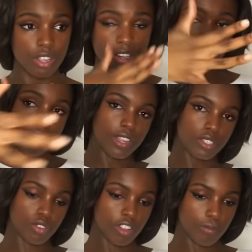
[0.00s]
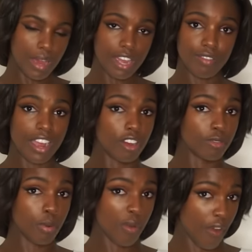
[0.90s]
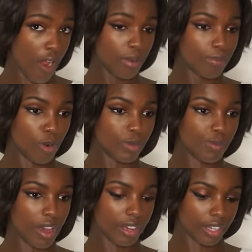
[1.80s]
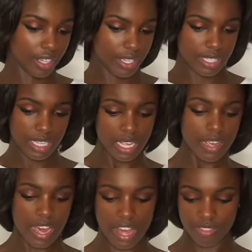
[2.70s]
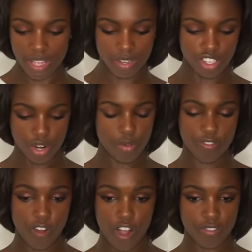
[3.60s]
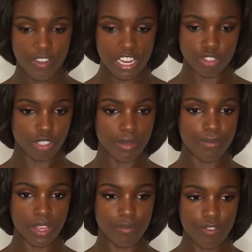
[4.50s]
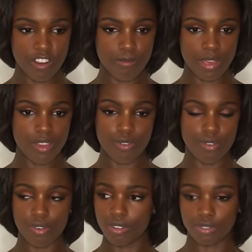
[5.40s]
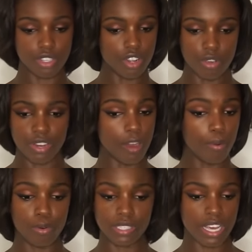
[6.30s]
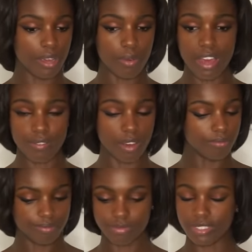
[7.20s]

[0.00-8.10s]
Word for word: Netflix on in the background, preferably Bob's Burgers, and then, you know, Farfetch or something in front of me or, you know, Net-a-Porter, whatever.